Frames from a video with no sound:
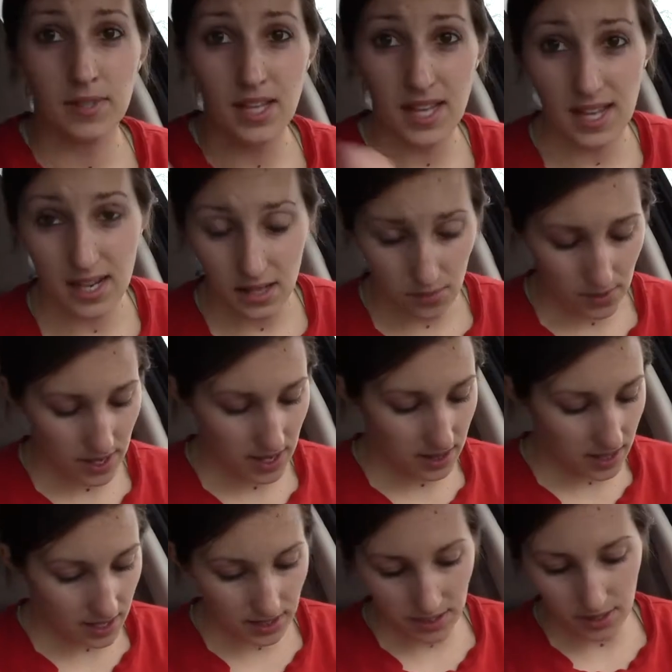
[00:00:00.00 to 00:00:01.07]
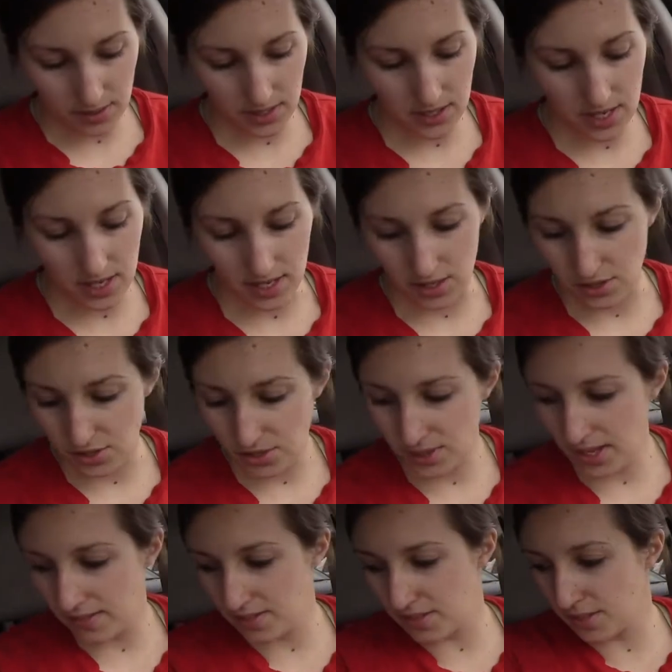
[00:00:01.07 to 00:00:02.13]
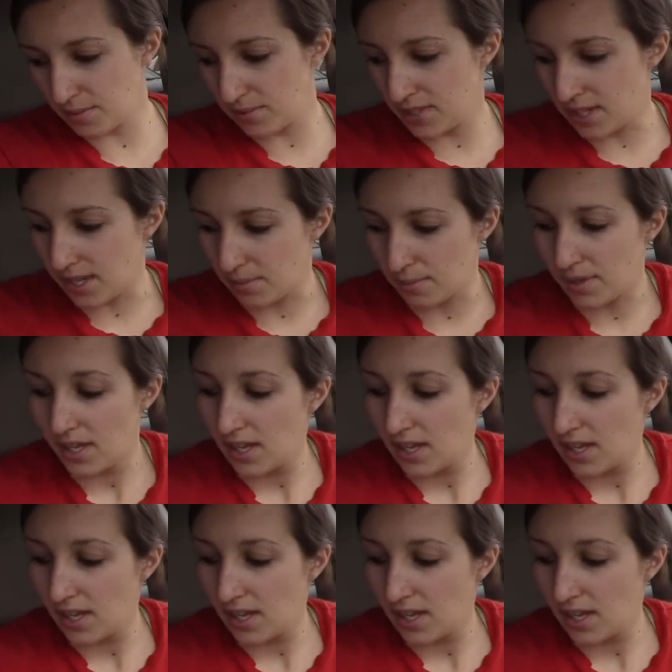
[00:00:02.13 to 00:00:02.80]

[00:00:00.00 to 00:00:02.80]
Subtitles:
Anyway, like I was saying, I do have some time